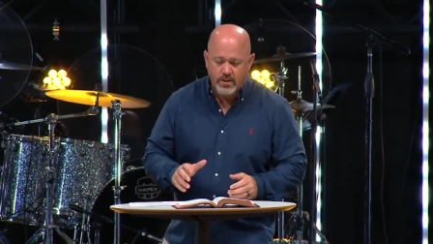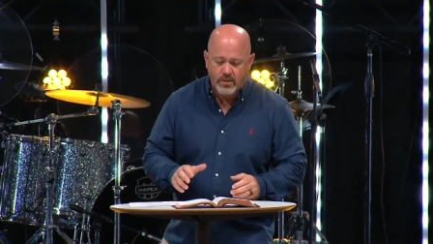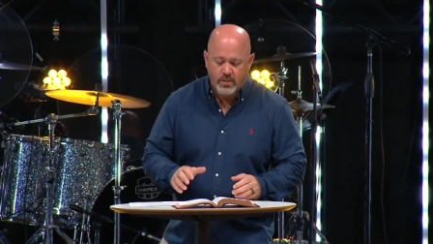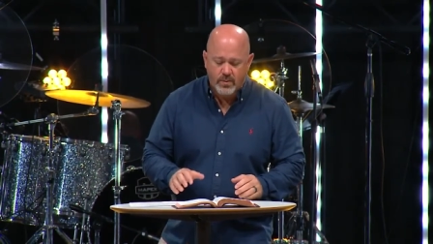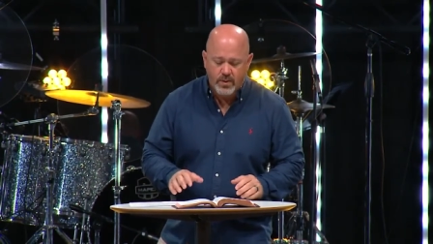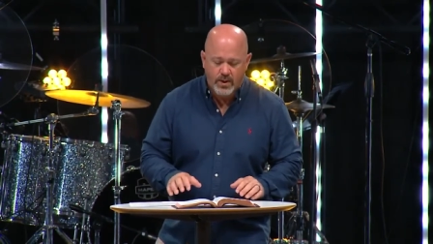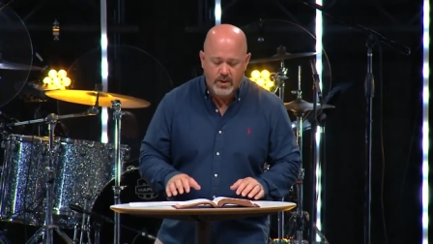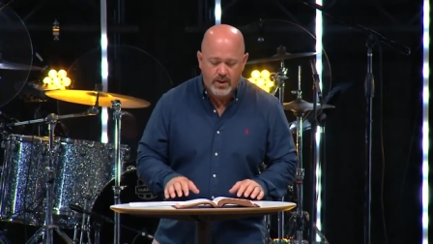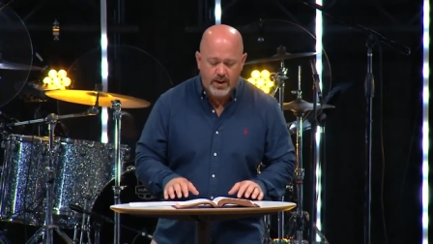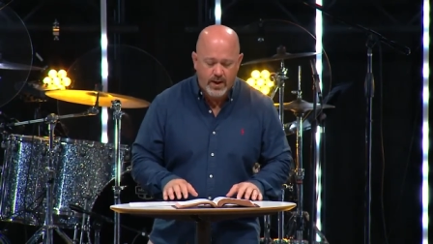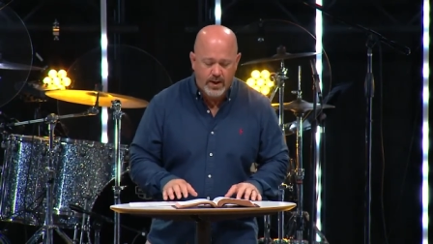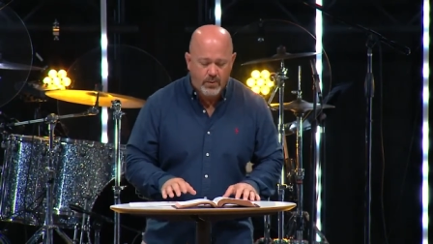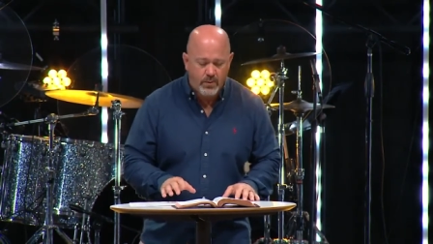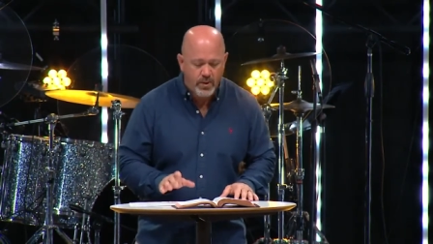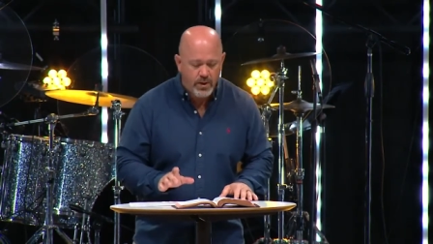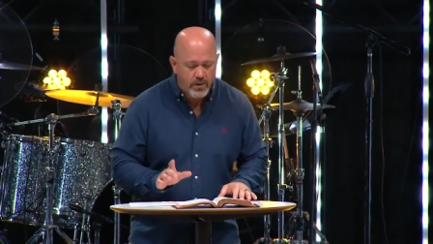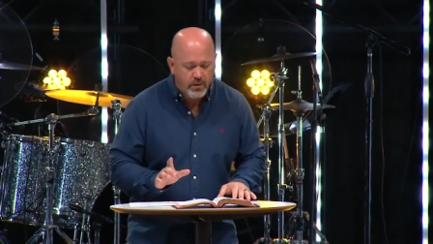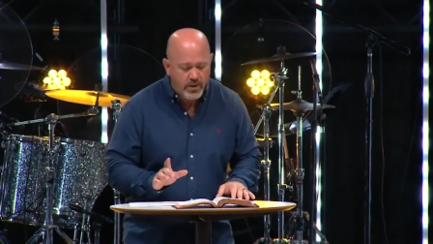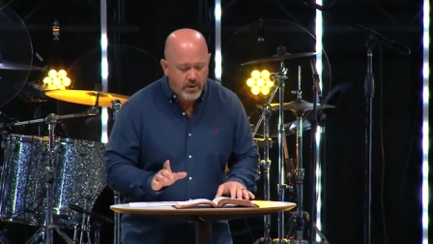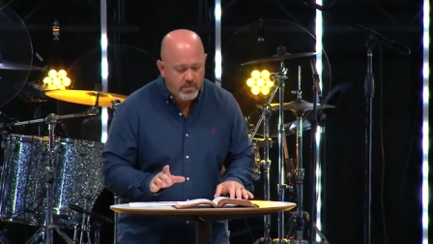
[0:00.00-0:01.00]
Well, I
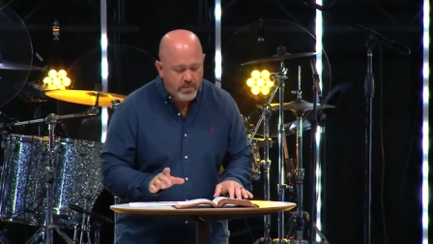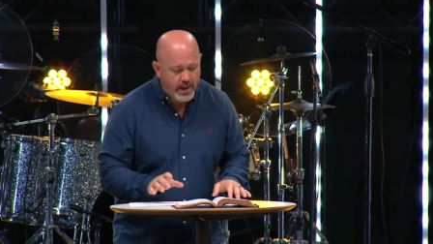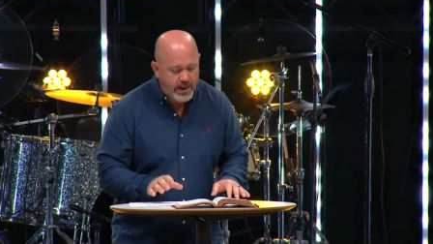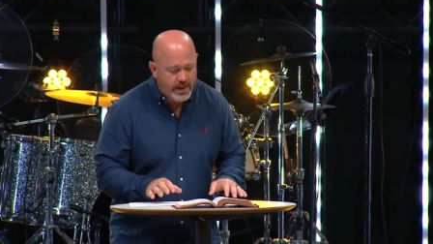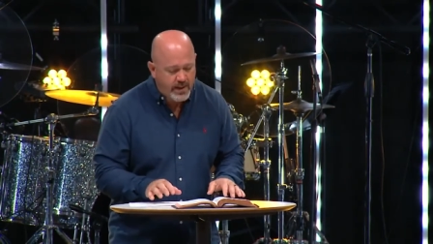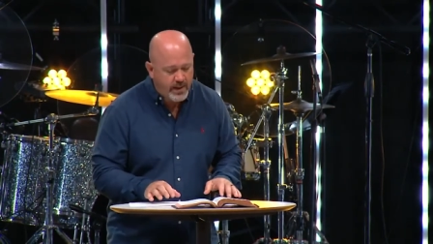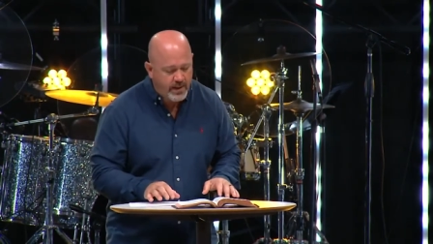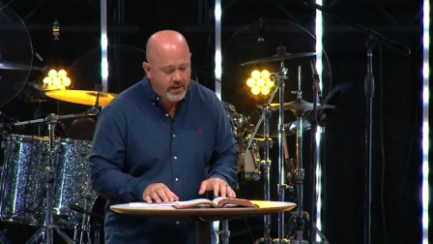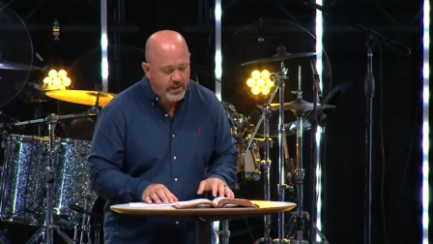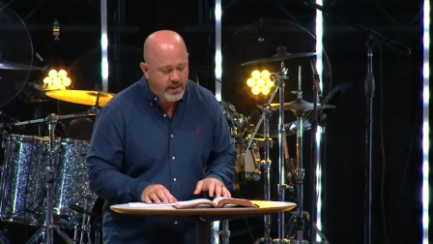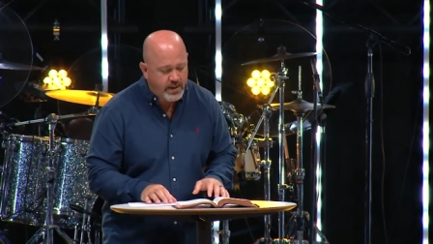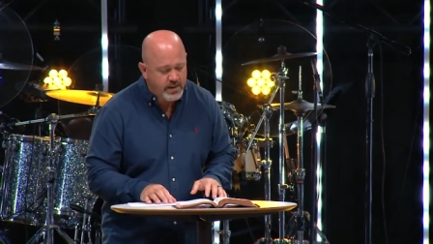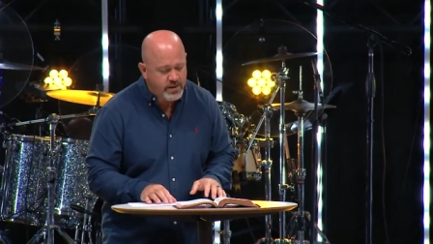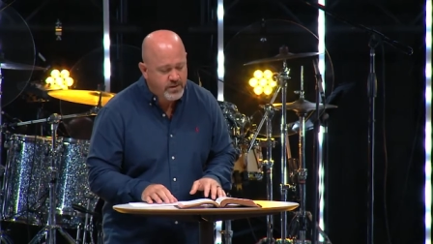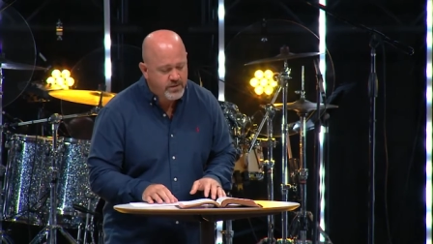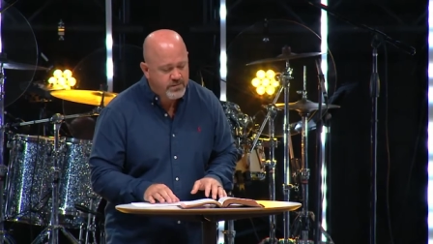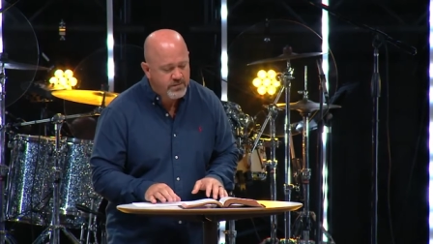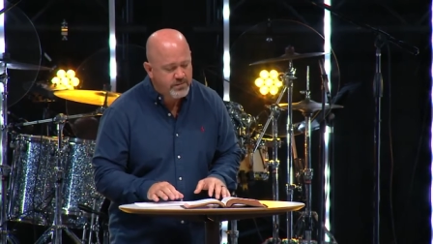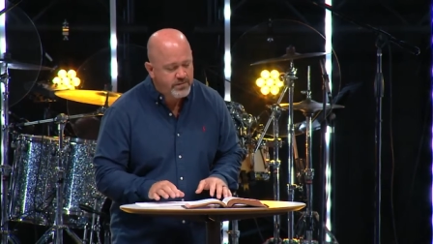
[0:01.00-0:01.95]
want to remind you of this.